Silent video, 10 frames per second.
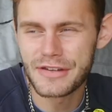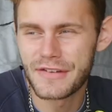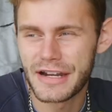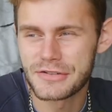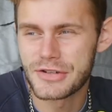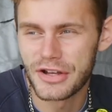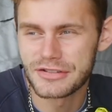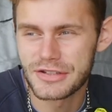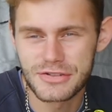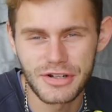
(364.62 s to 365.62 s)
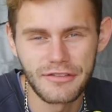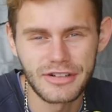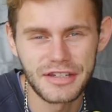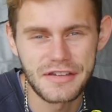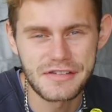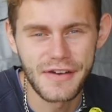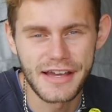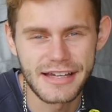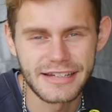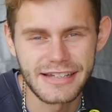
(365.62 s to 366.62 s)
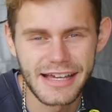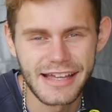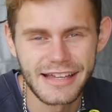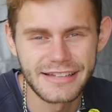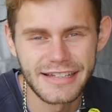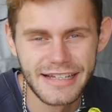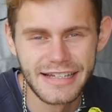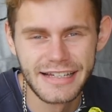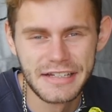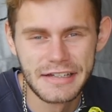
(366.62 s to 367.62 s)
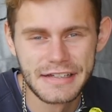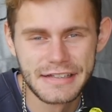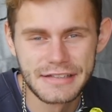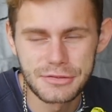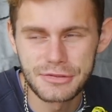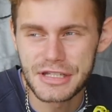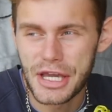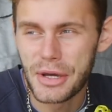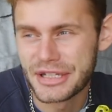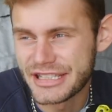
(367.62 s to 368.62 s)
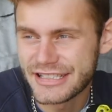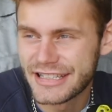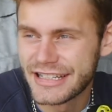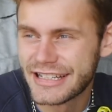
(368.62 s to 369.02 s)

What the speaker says: even had a chance to travel in this van and it's already going, isn't it?